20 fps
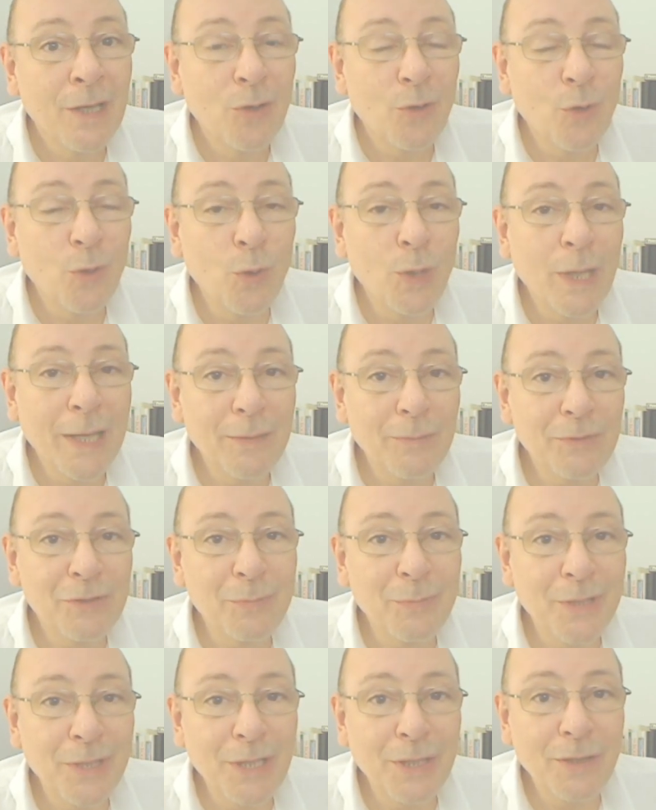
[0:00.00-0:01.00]
all
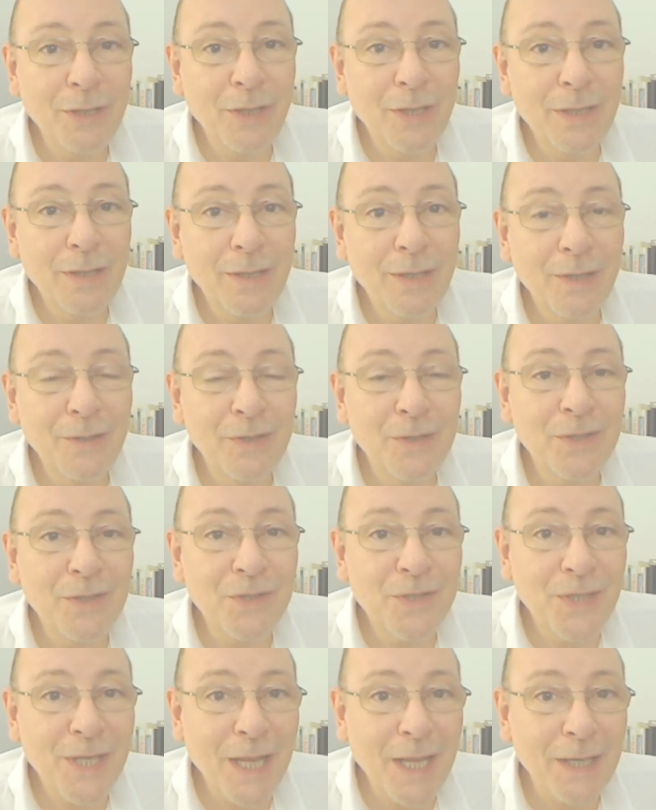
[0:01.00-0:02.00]
helped me
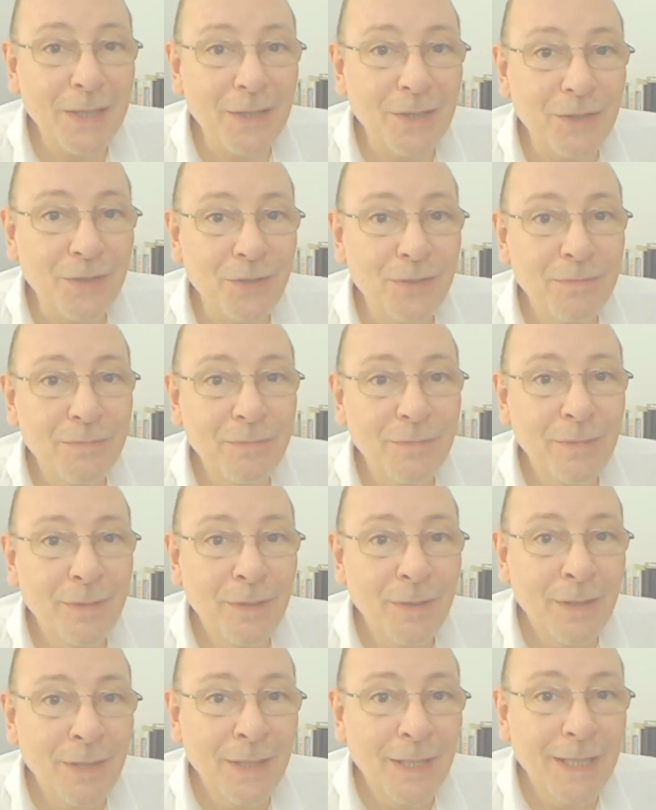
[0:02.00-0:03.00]
understand,
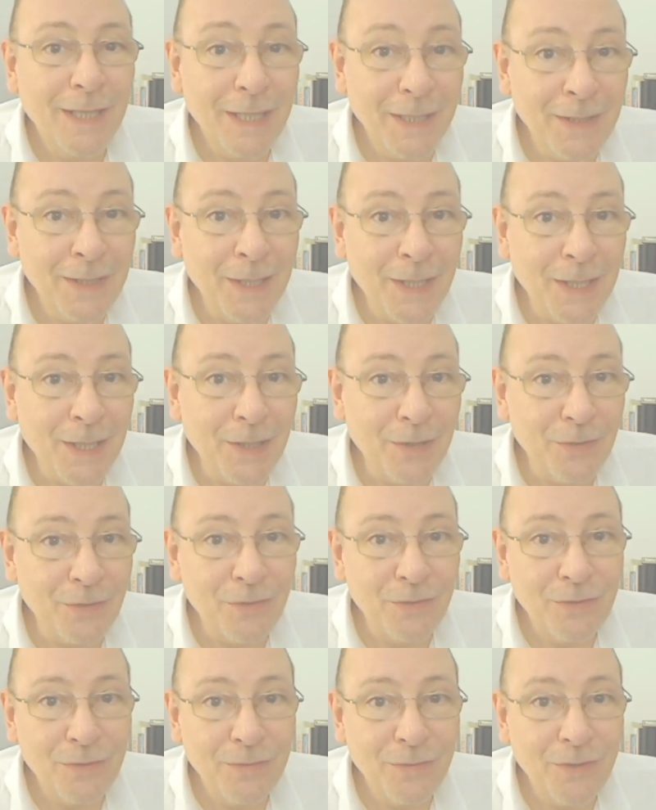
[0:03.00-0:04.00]
in the
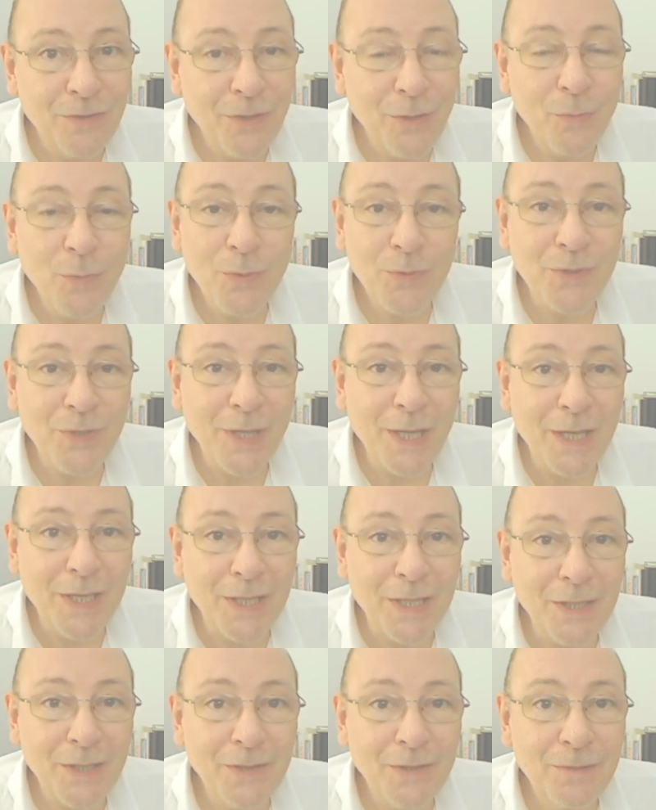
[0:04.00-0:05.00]
end, that I was an
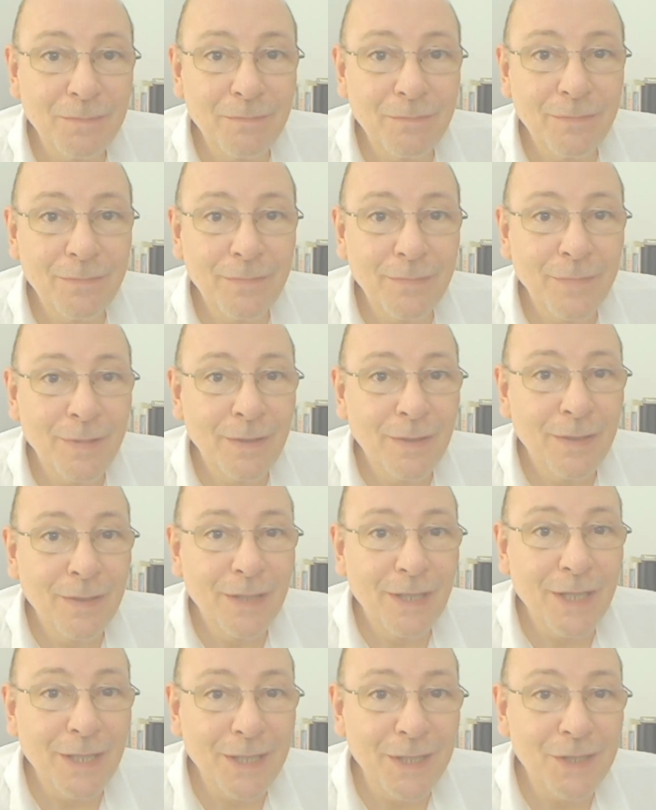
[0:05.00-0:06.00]
addict,
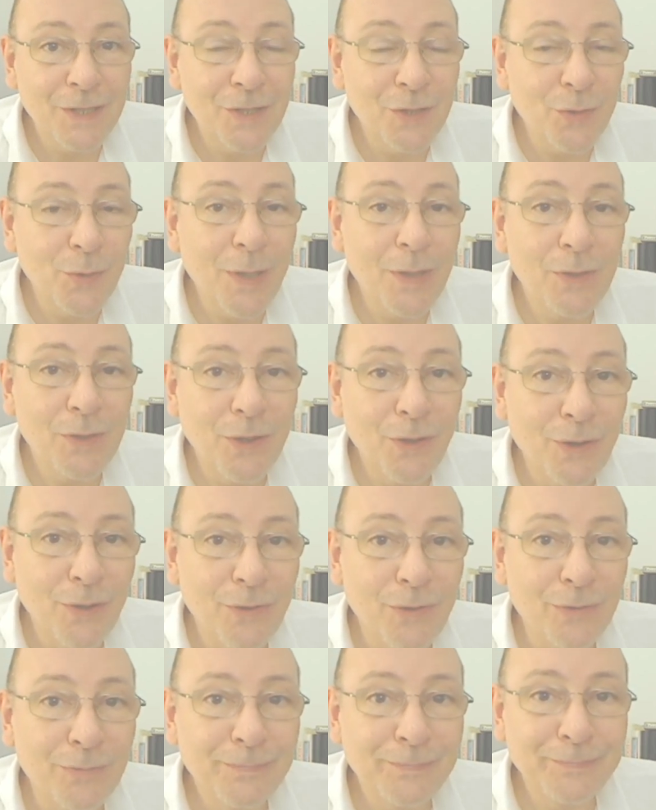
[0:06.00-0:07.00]
addicted to
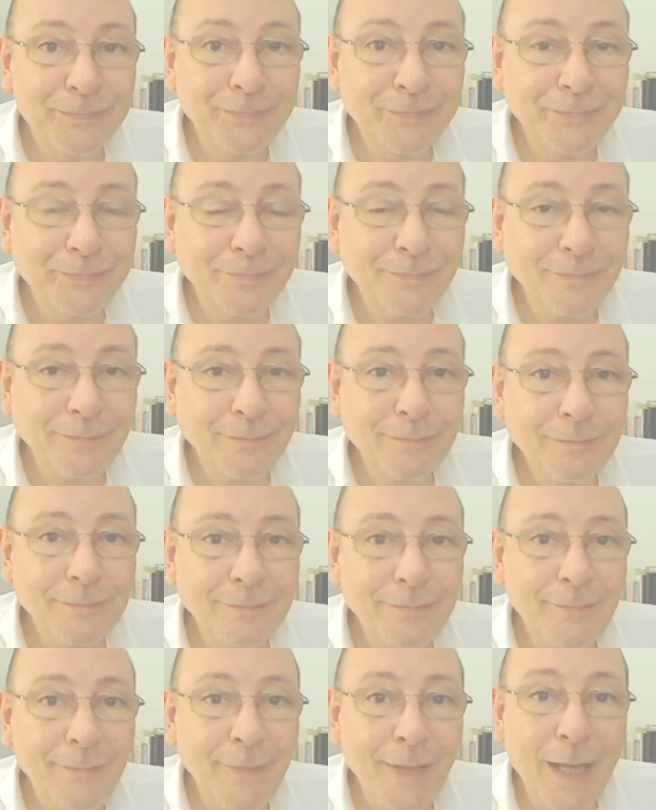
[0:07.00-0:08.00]
alcohol,
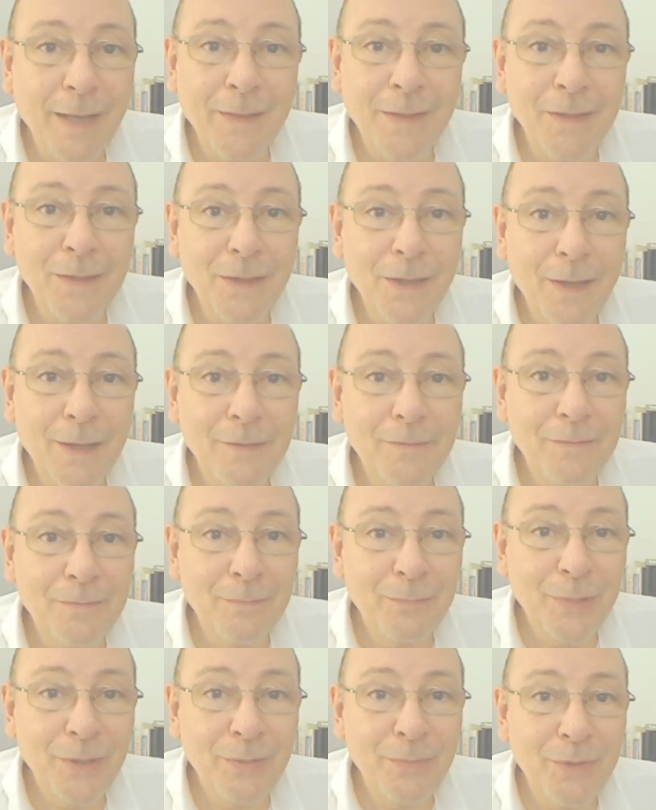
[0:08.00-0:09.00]
and that life
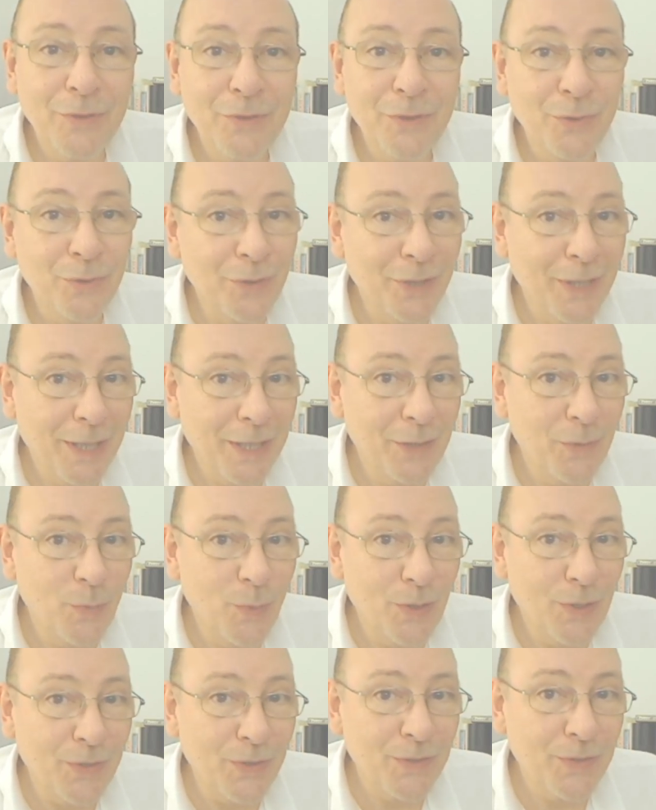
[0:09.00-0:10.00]
pretty much couldn't get any
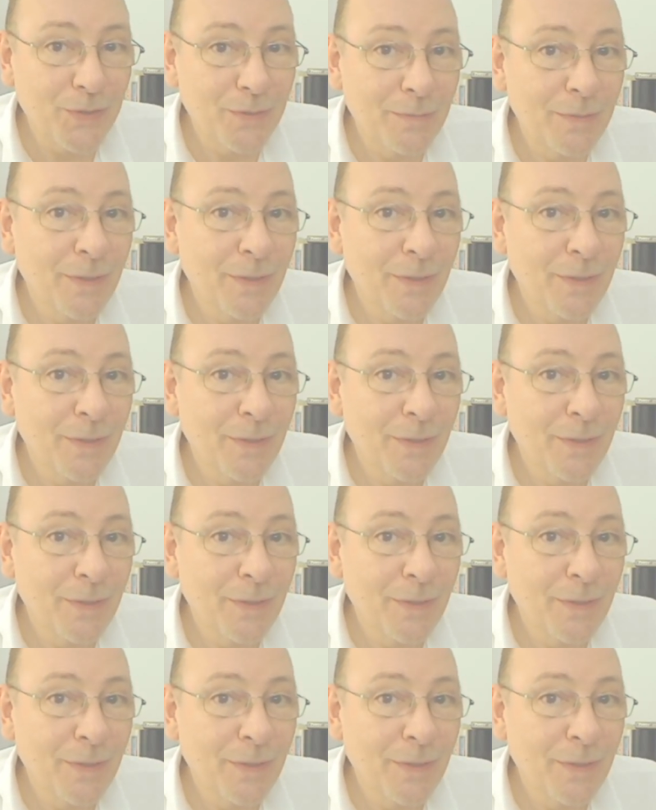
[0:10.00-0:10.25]
worse.